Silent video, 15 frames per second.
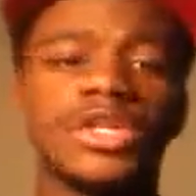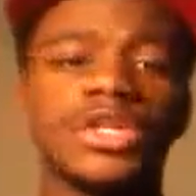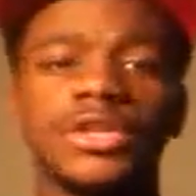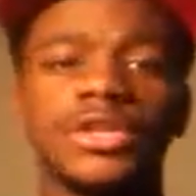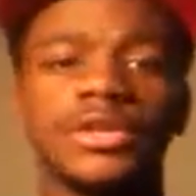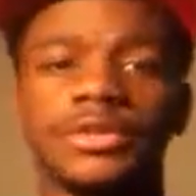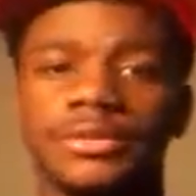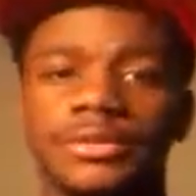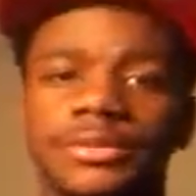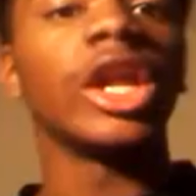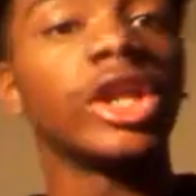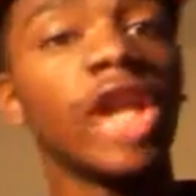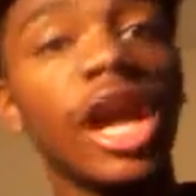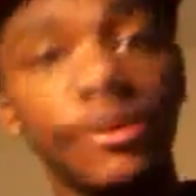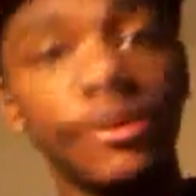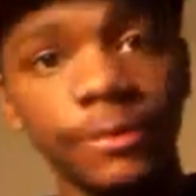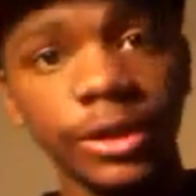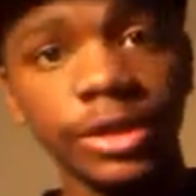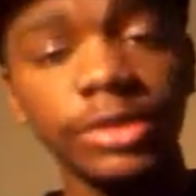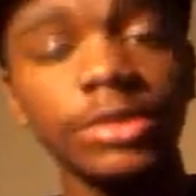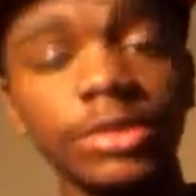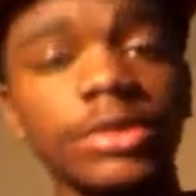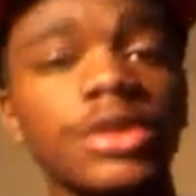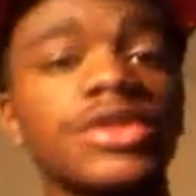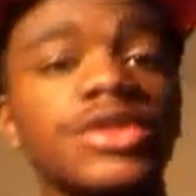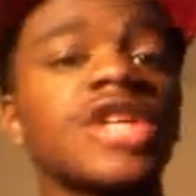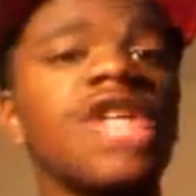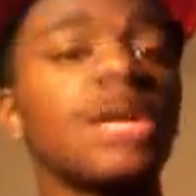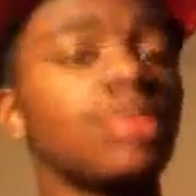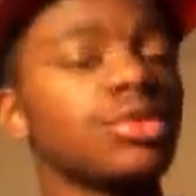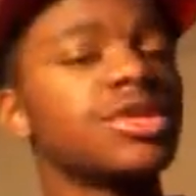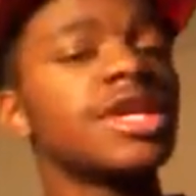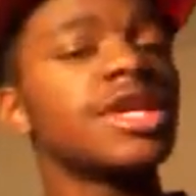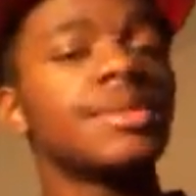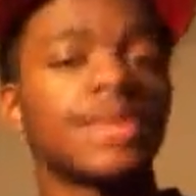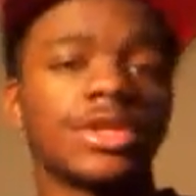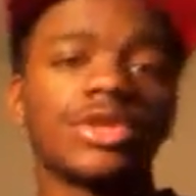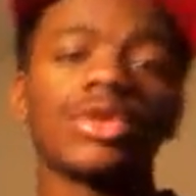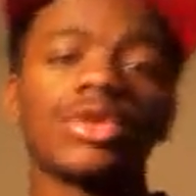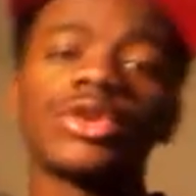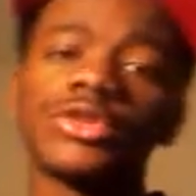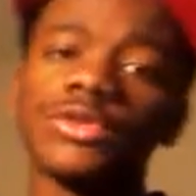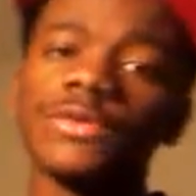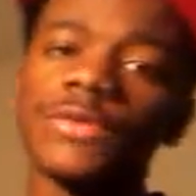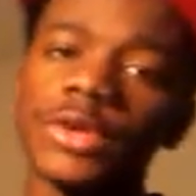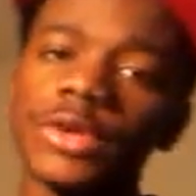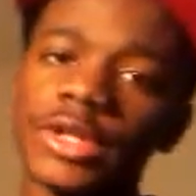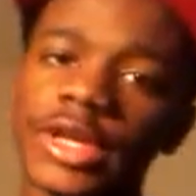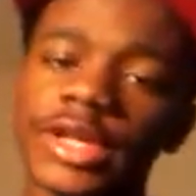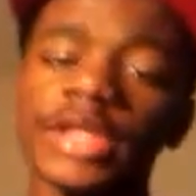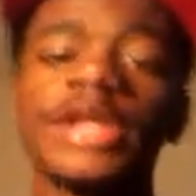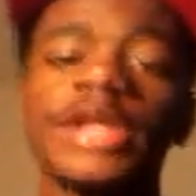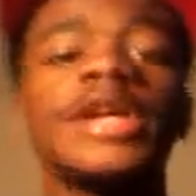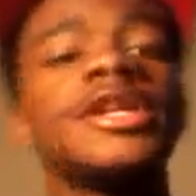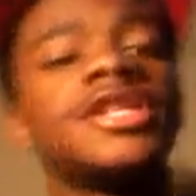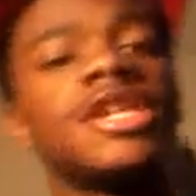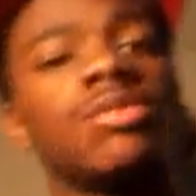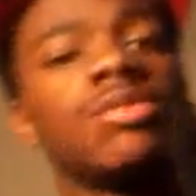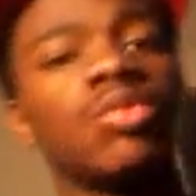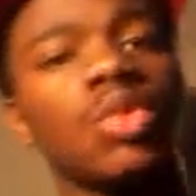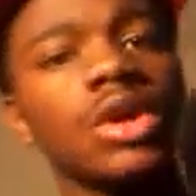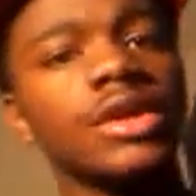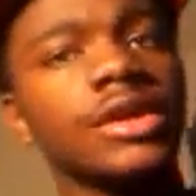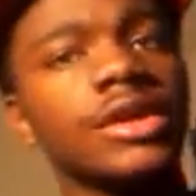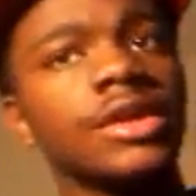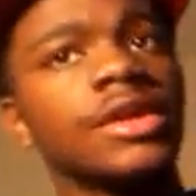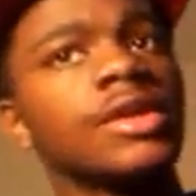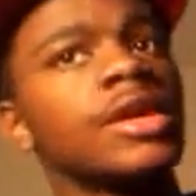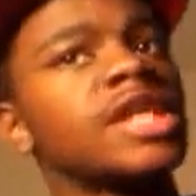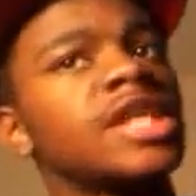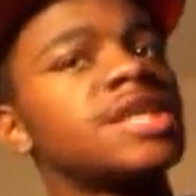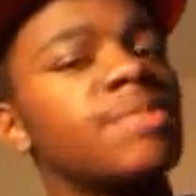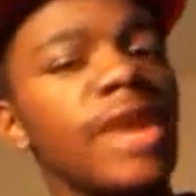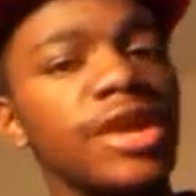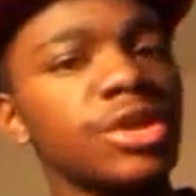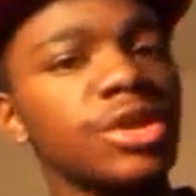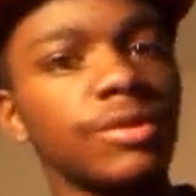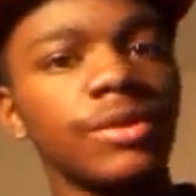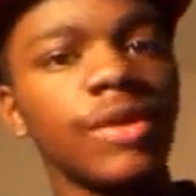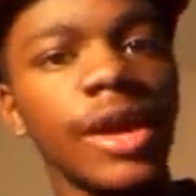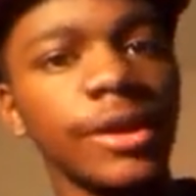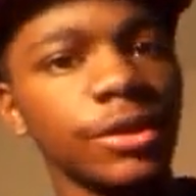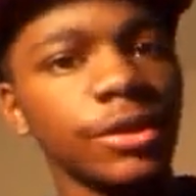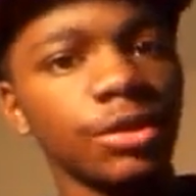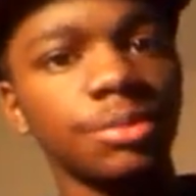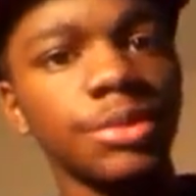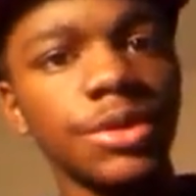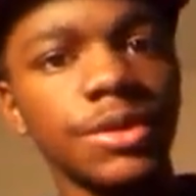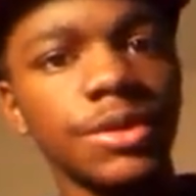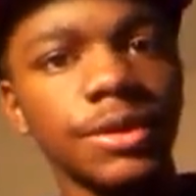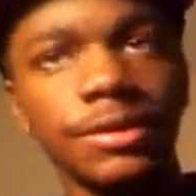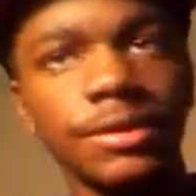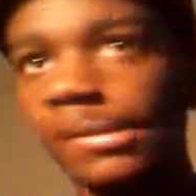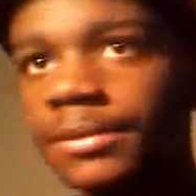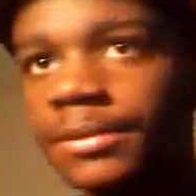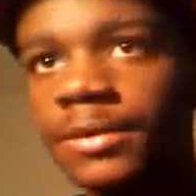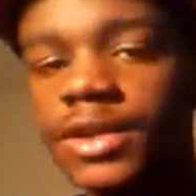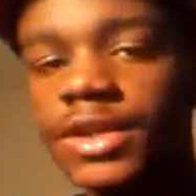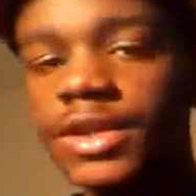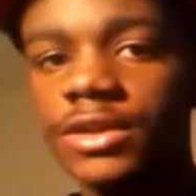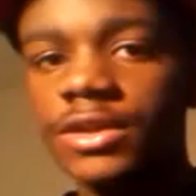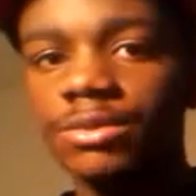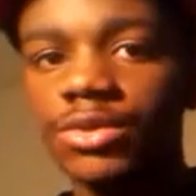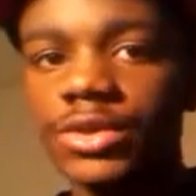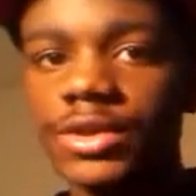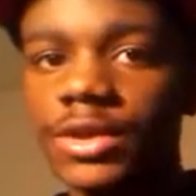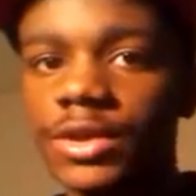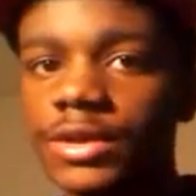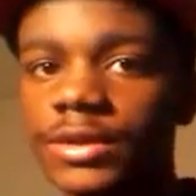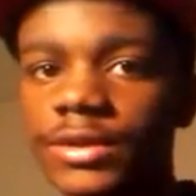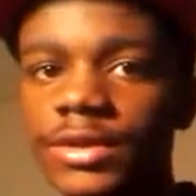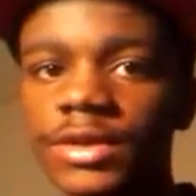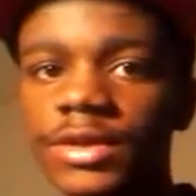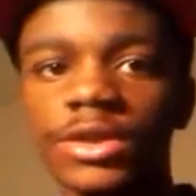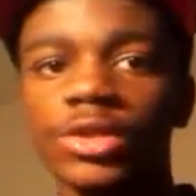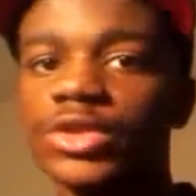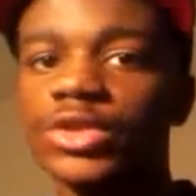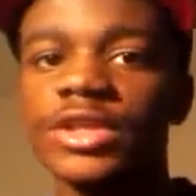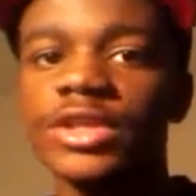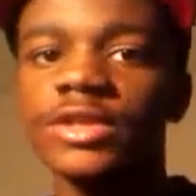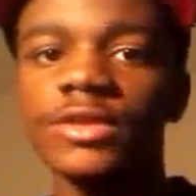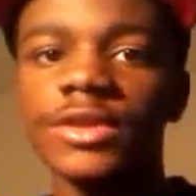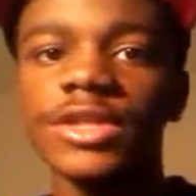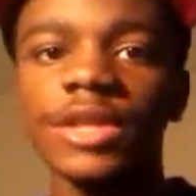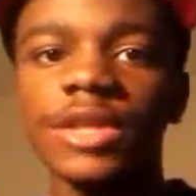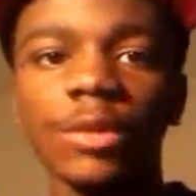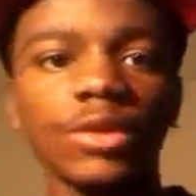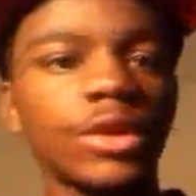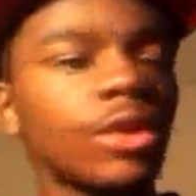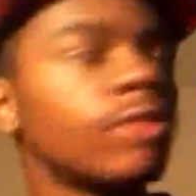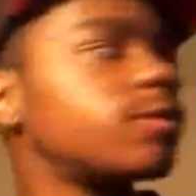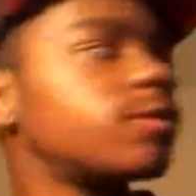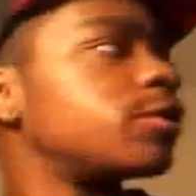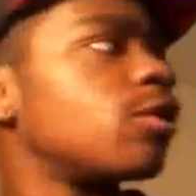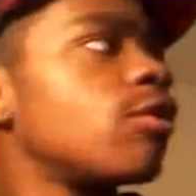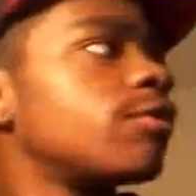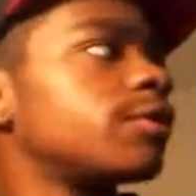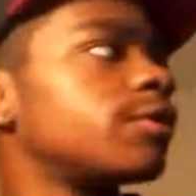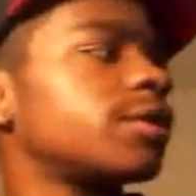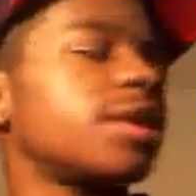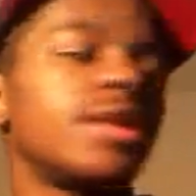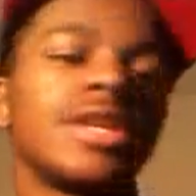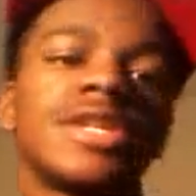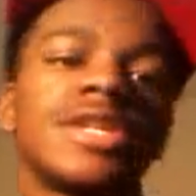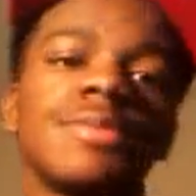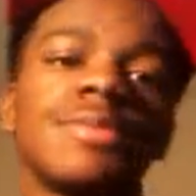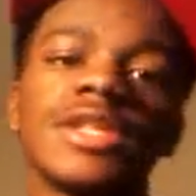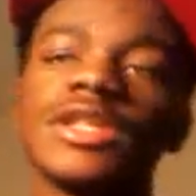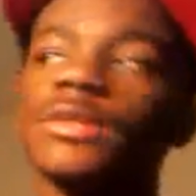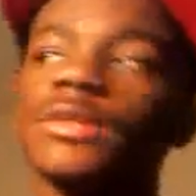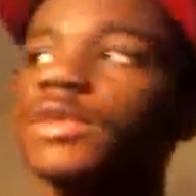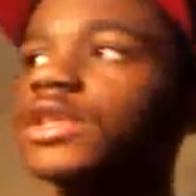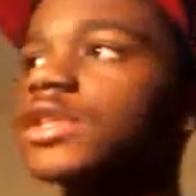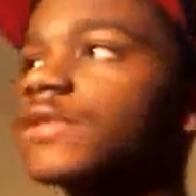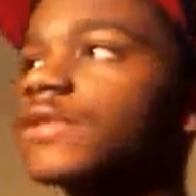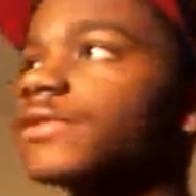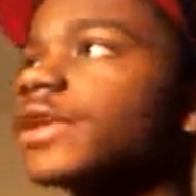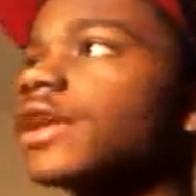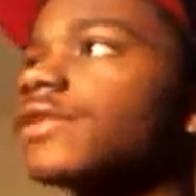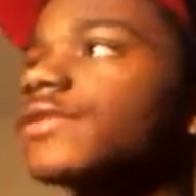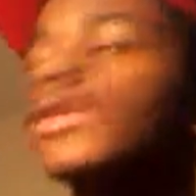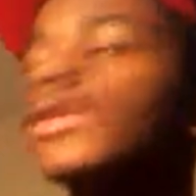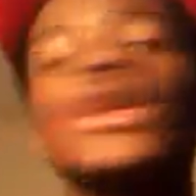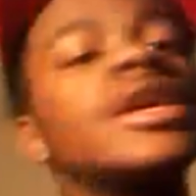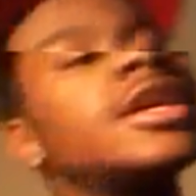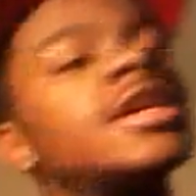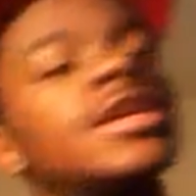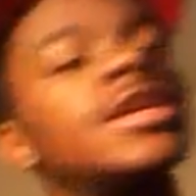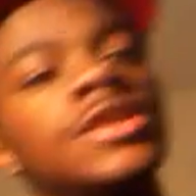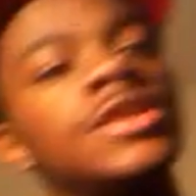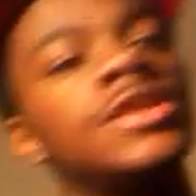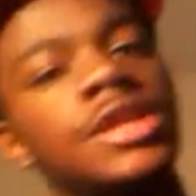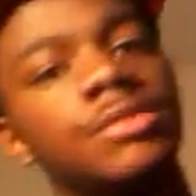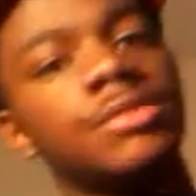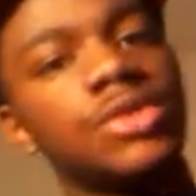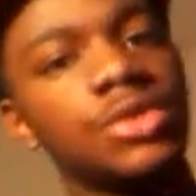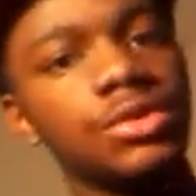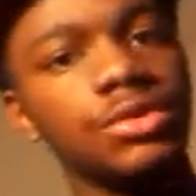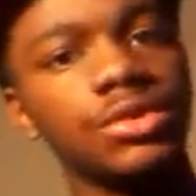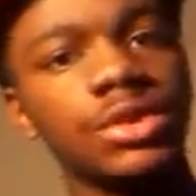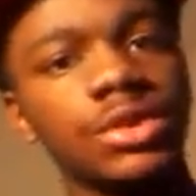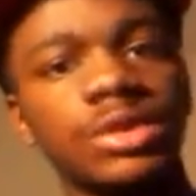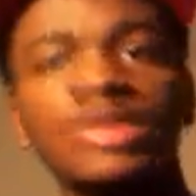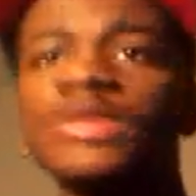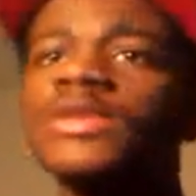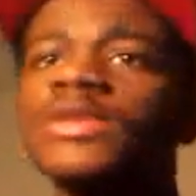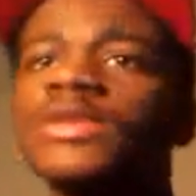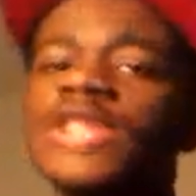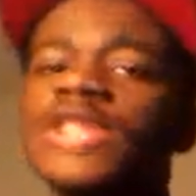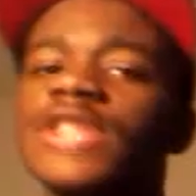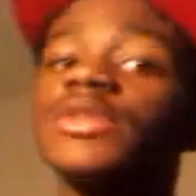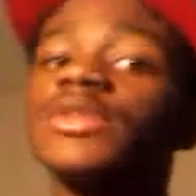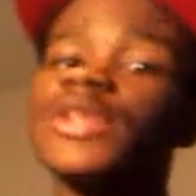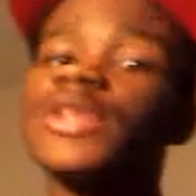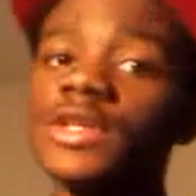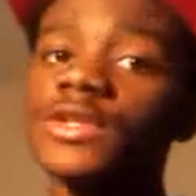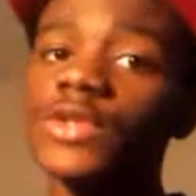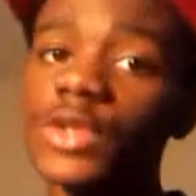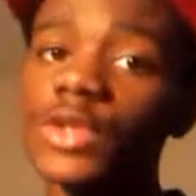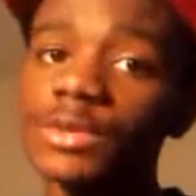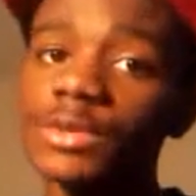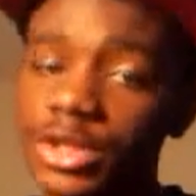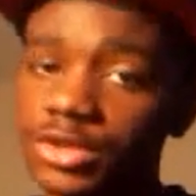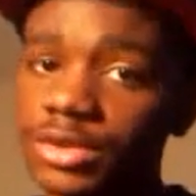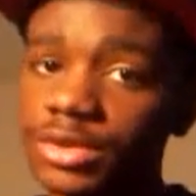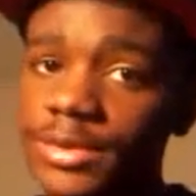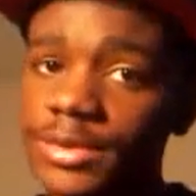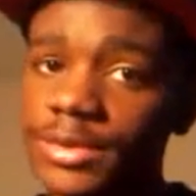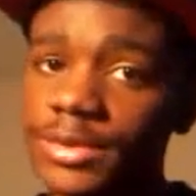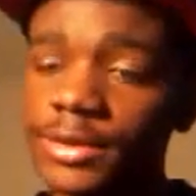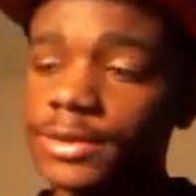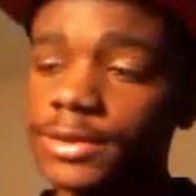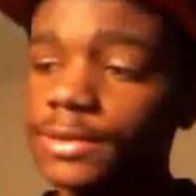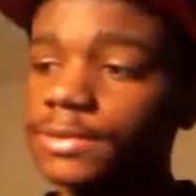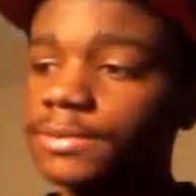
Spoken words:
Y'all should know. Luckily, there's a couple tips in order to avoid that. Tip 1, expand your variety on music. Listen to more songs. Don't just listen to the same old thing over and over again and expect something different out of it. Tip 2, stop listening to those mainstream songs.